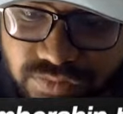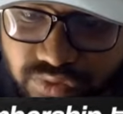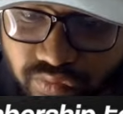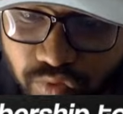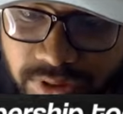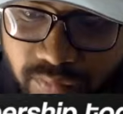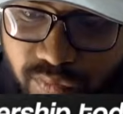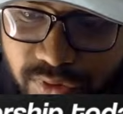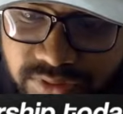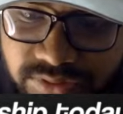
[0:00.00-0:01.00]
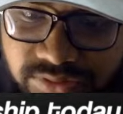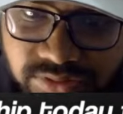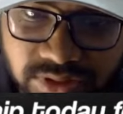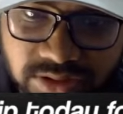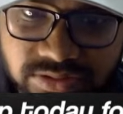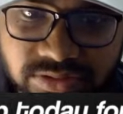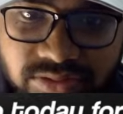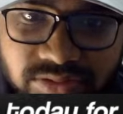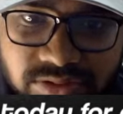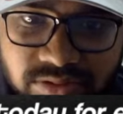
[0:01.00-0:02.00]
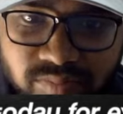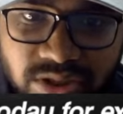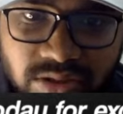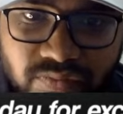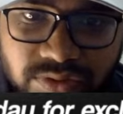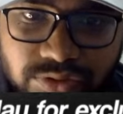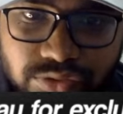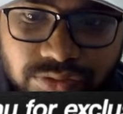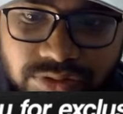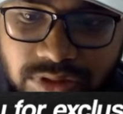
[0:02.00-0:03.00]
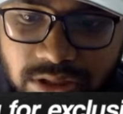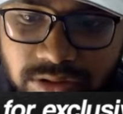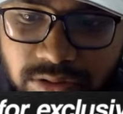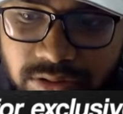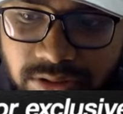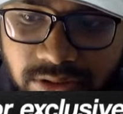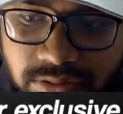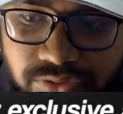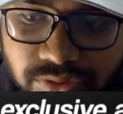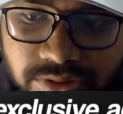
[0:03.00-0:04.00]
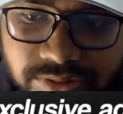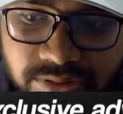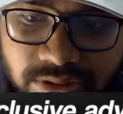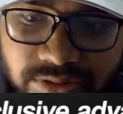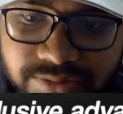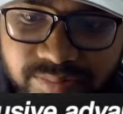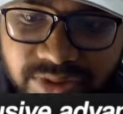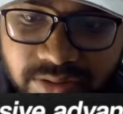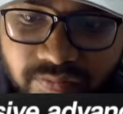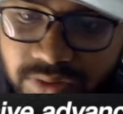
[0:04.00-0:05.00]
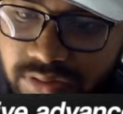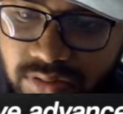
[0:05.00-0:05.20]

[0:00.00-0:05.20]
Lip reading: What I want is that this middle one should start earlier, so let's select this middle one.